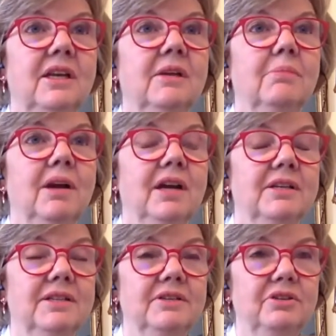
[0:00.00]
My
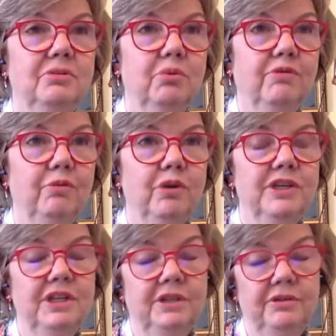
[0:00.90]
sisters were
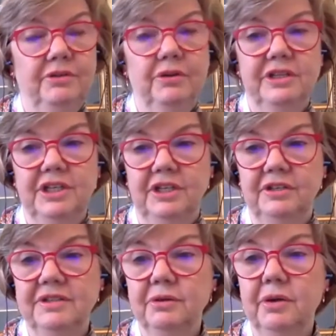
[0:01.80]
14 and
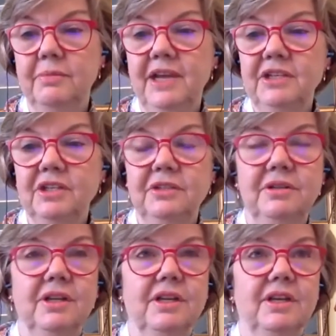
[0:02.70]
13. So
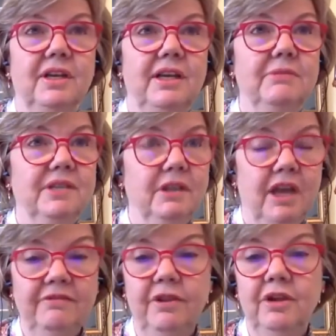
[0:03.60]
imagine he was a
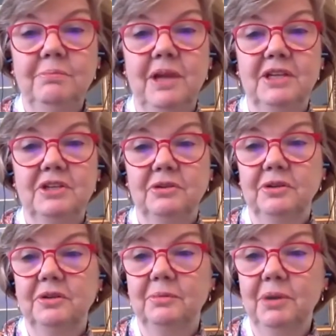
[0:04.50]
lifelong
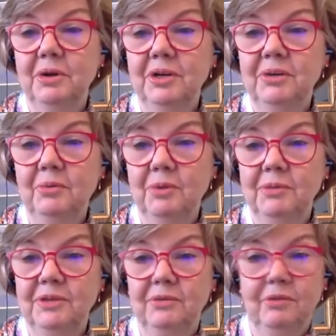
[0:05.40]
bachelor, marrying a
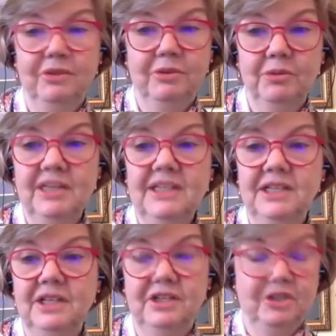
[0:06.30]
woman with three
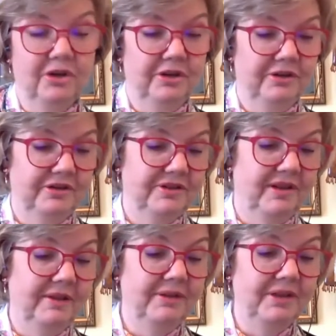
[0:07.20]
teenage daughters.
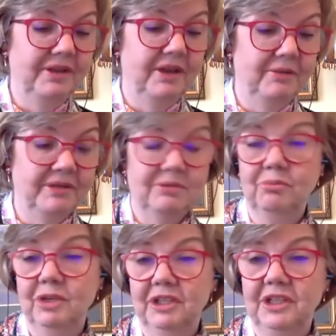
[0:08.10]
I think that was
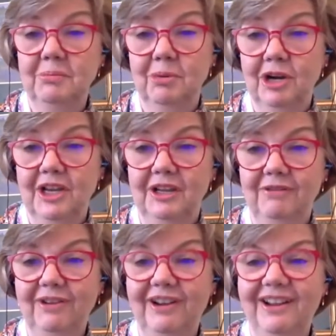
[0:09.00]
really brave. yeah,